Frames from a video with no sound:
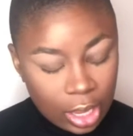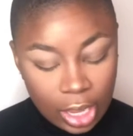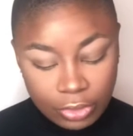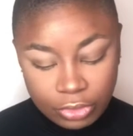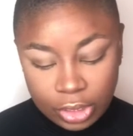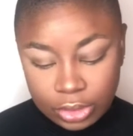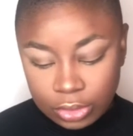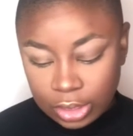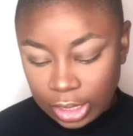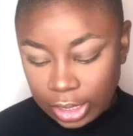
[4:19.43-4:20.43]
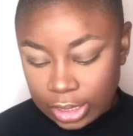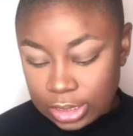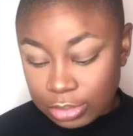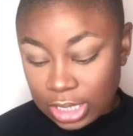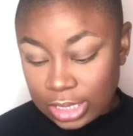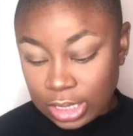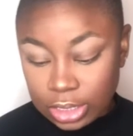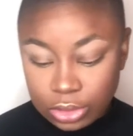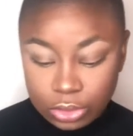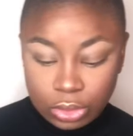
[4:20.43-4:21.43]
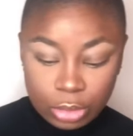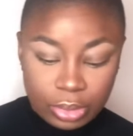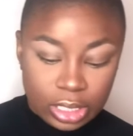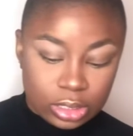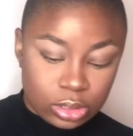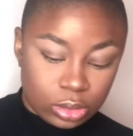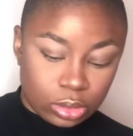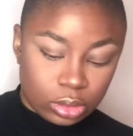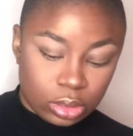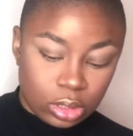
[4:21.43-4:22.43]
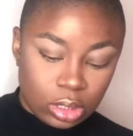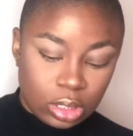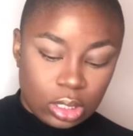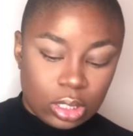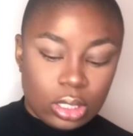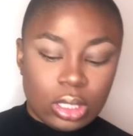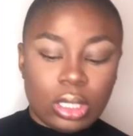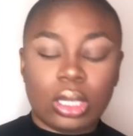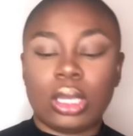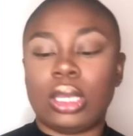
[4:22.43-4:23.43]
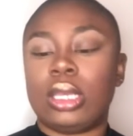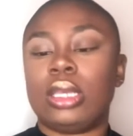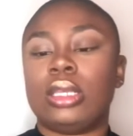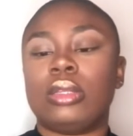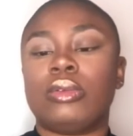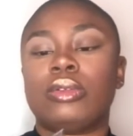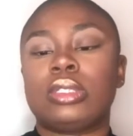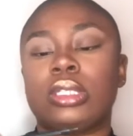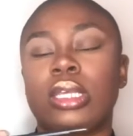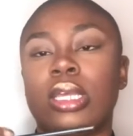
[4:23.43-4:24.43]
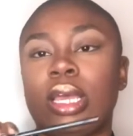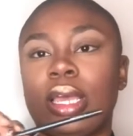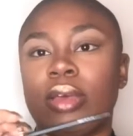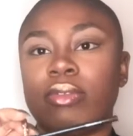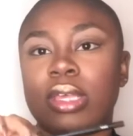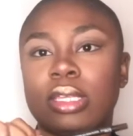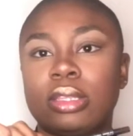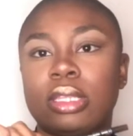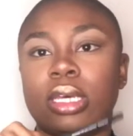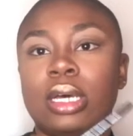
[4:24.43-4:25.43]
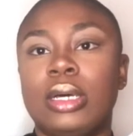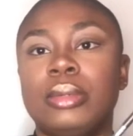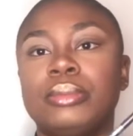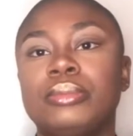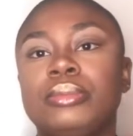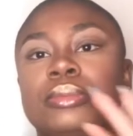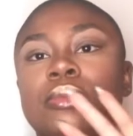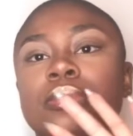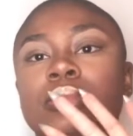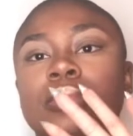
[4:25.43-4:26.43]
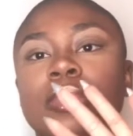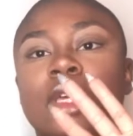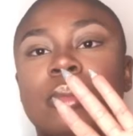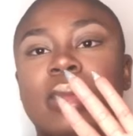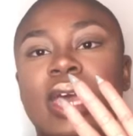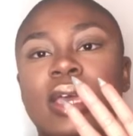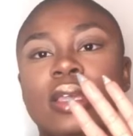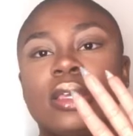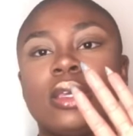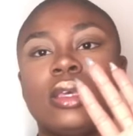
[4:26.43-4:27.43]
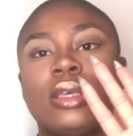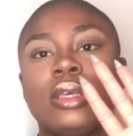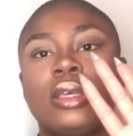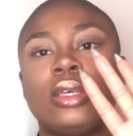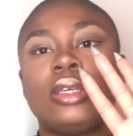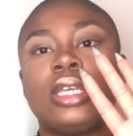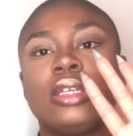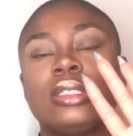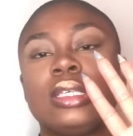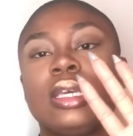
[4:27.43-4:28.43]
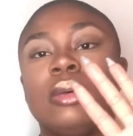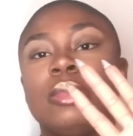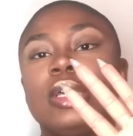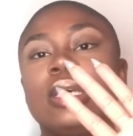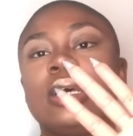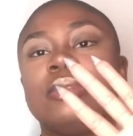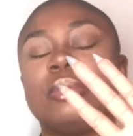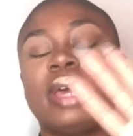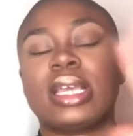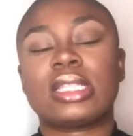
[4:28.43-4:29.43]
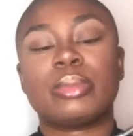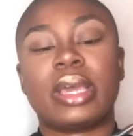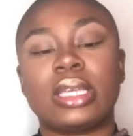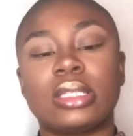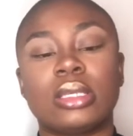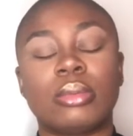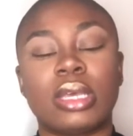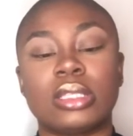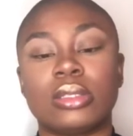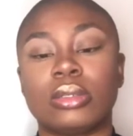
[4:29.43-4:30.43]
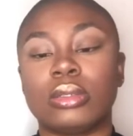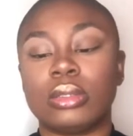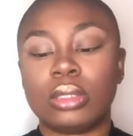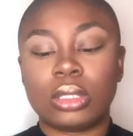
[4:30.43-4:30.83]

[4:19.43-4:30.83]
how you're gonna start to fill. So after I do that, sometimes I do a pencil, and today I have like the MAC,